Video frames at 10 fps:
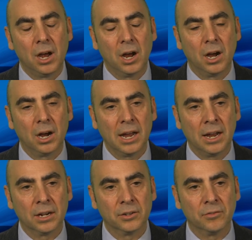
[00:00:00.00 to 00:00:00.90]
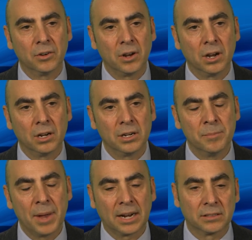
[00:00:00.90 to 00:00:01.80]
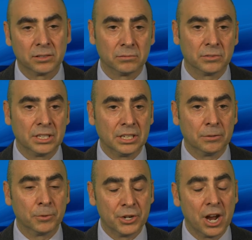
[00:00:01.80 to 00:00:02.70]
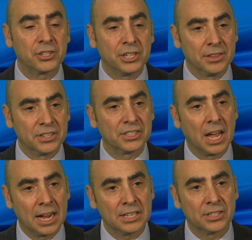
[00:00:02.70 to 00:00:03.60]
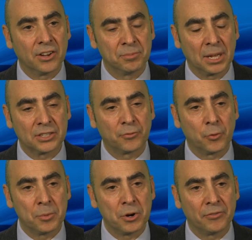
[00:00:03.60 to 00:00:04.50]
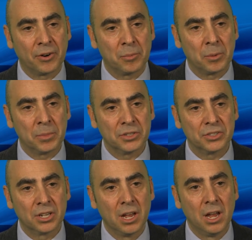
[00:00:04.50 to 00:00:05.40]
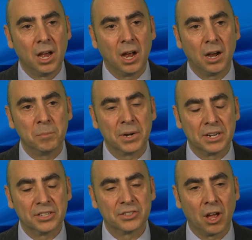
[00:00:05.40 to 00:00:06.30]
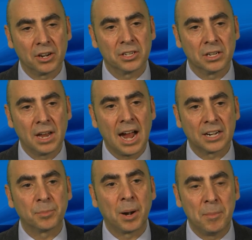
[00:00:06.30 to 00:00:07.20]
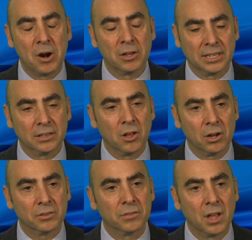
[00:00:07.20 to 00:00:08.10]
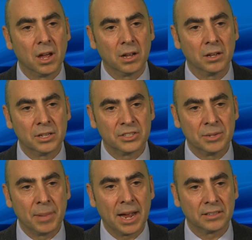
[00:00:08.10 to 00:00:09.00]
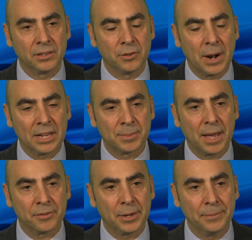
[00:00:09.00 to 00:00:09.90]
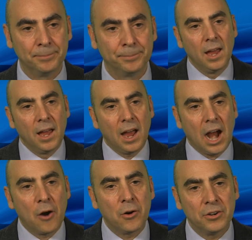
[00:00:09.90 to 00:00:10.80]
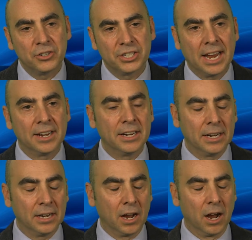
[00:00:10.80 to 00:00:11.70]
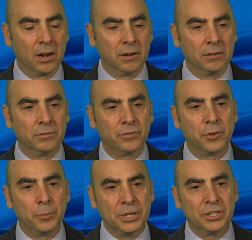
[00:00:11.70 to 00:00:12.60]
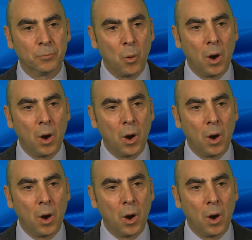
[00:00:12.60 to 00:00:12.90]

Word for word: and impact the reduction in the size of plexiform neurofibromas uh, but it is thought to act primarily along uh, its impact on the RAS pathway. Our understanding of the reason